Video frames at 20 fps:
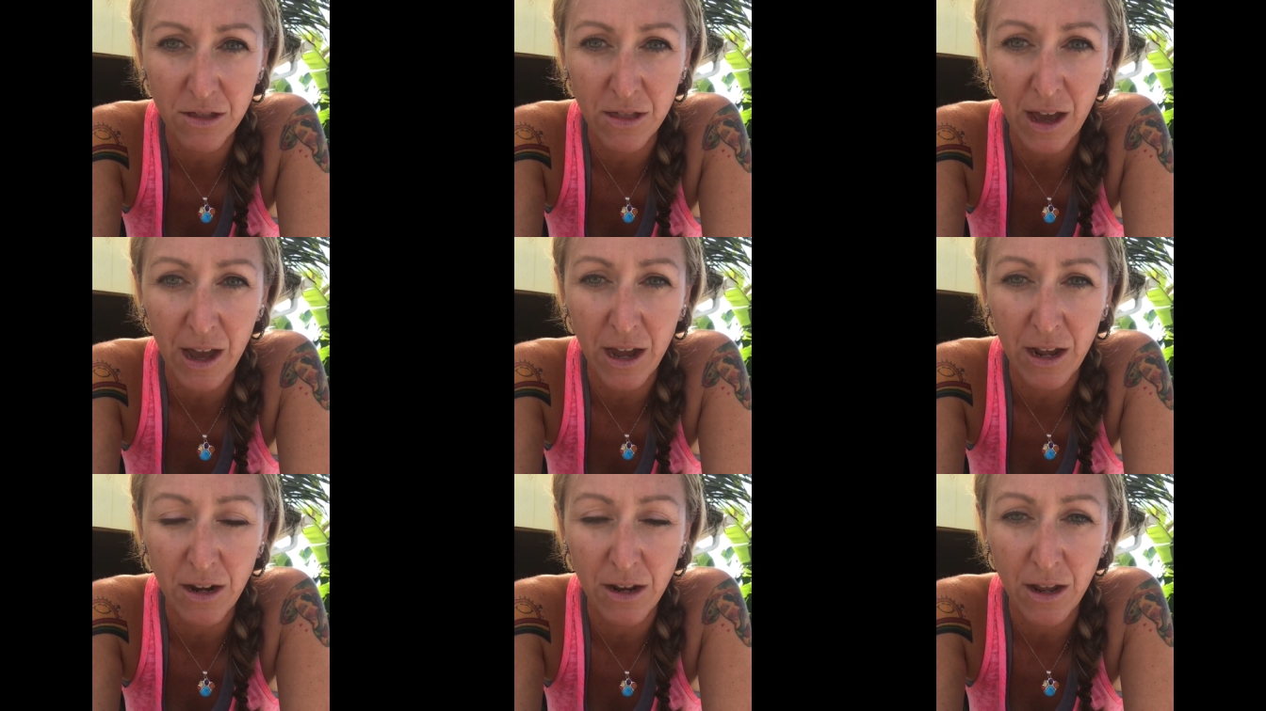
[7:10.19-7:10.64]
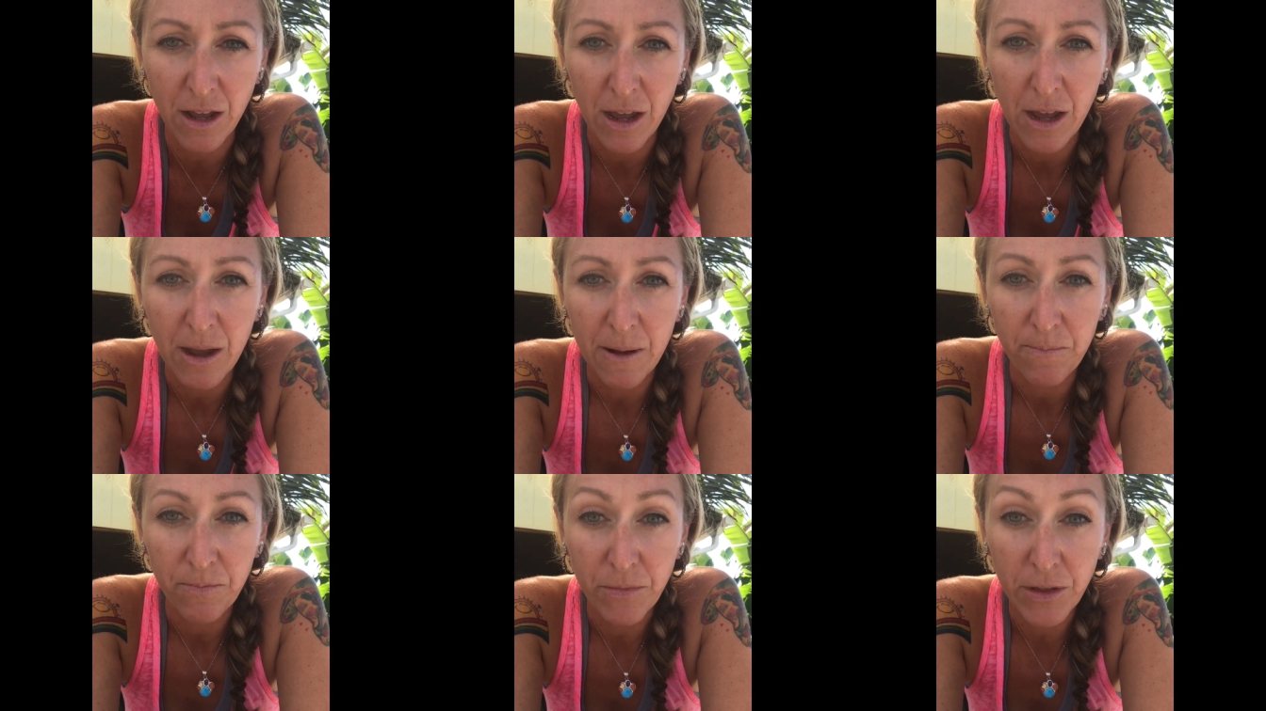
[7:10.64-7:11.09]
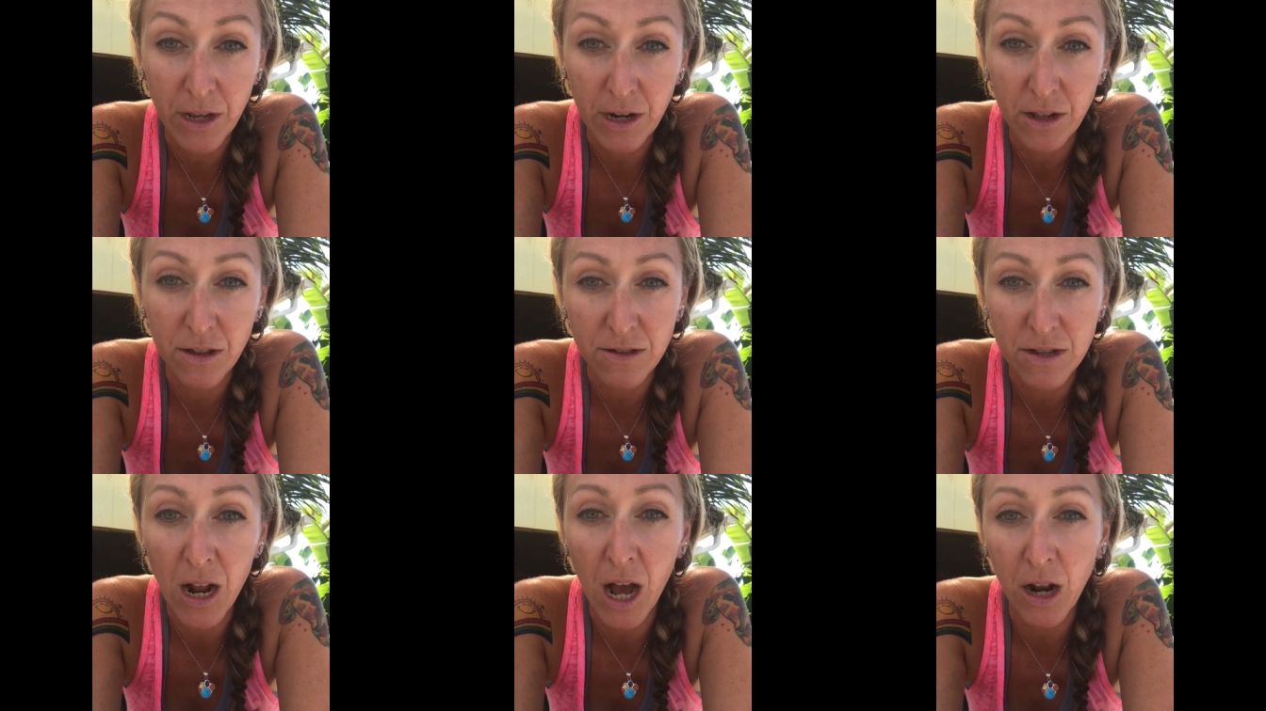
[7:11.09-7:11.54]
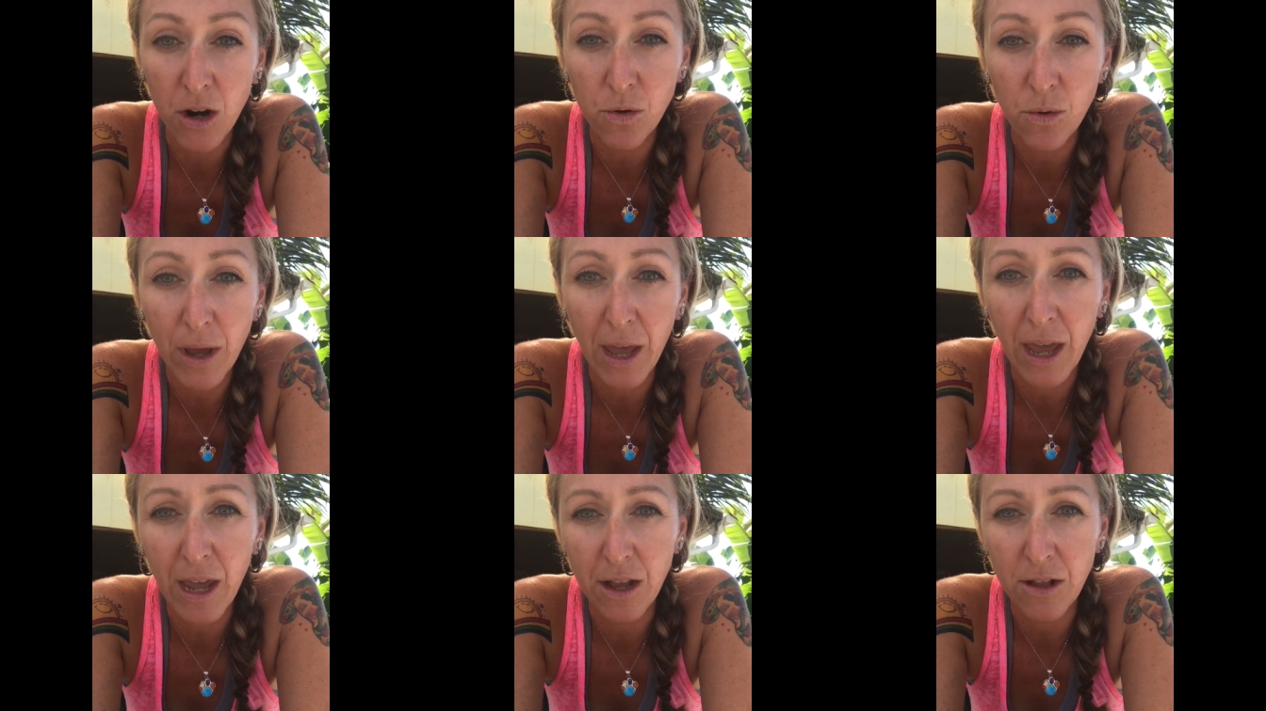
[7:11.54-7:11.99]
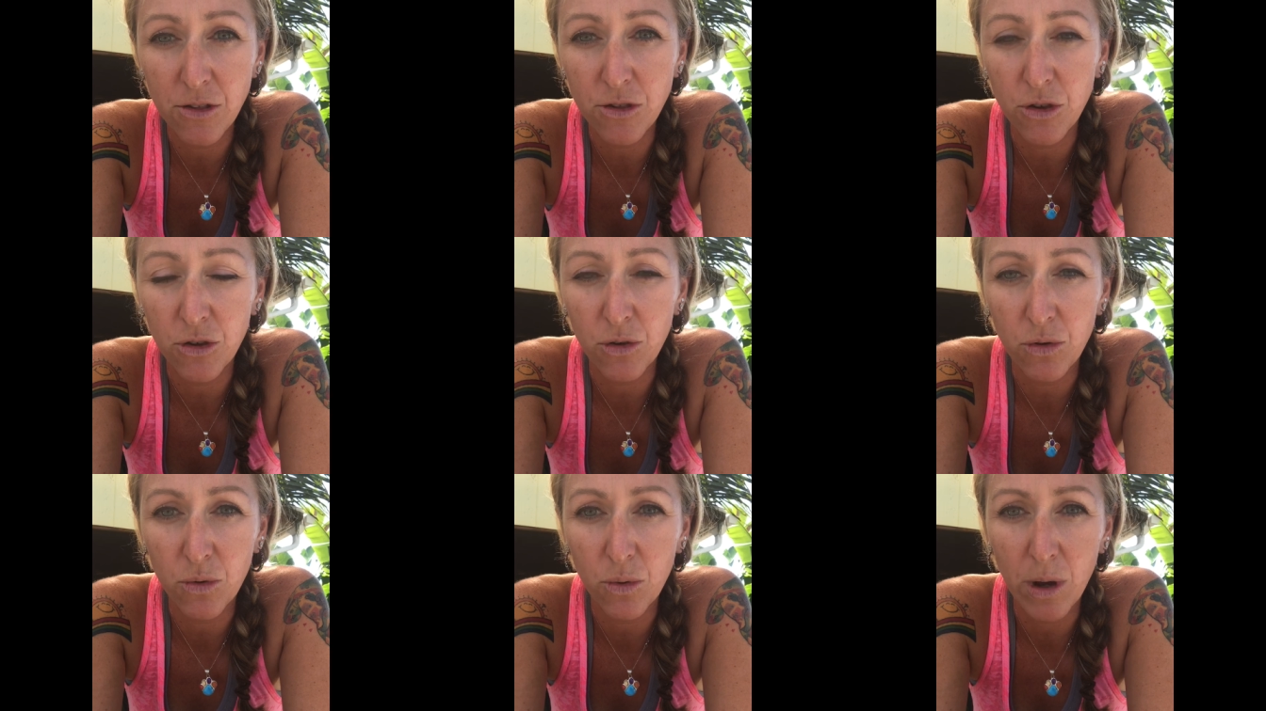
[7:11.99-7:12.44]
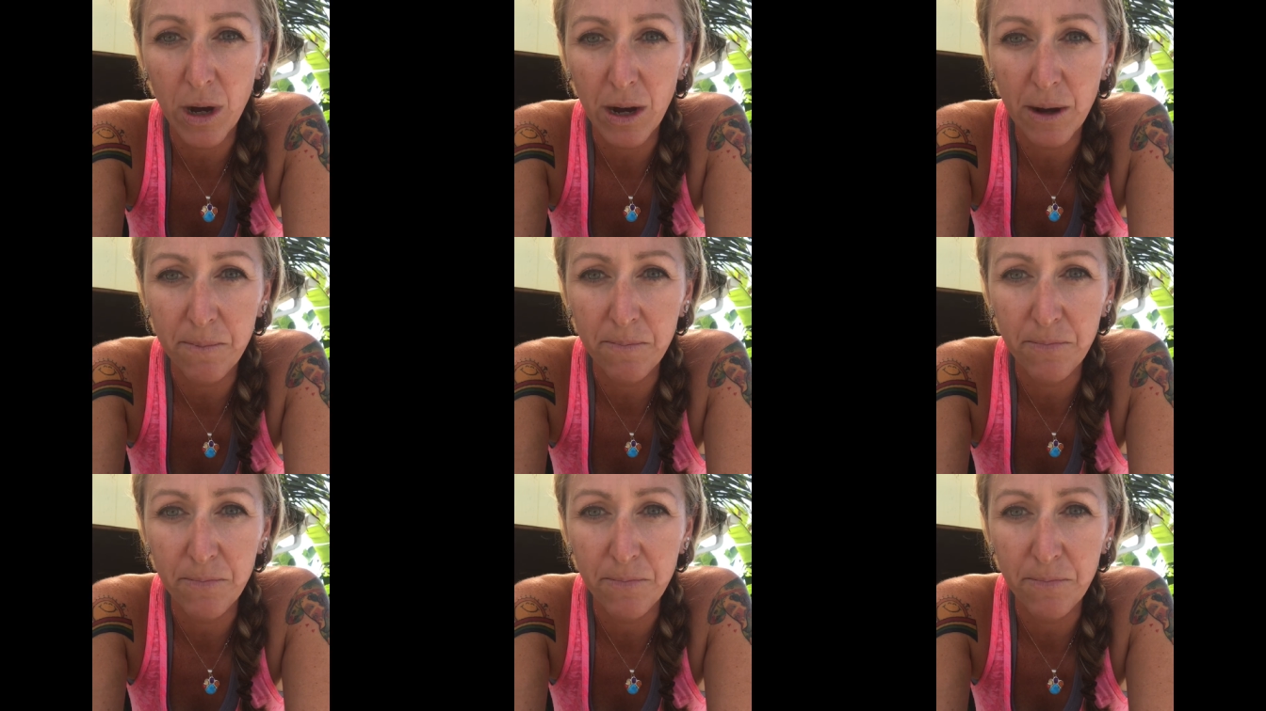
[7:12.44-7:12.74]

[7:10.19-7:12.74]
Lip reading: that it is not okay to